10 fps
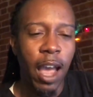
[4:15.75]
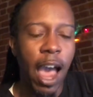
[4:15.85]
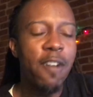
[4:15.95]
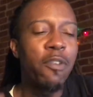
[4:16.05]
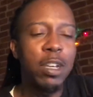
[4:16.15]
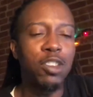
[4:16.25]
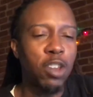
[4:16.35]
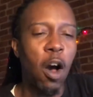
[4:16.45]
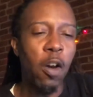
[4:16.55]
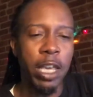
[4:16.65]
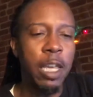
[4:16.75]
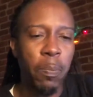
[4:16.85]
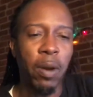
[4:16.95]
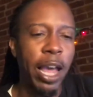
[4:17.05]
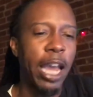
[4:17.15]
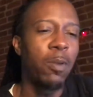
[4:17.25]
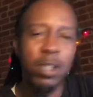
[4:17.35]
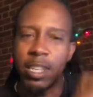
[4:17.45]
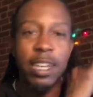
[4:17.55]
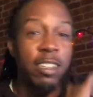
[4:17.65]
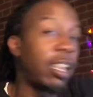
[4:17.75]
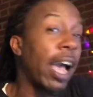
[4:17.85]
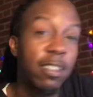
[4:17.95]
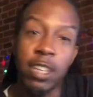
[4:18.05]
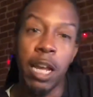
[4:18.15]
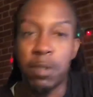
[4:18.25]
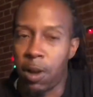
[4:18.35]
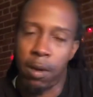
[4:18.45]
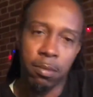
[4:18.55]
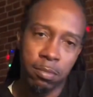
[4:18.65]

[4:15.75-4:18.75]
every song he played was the exact same song.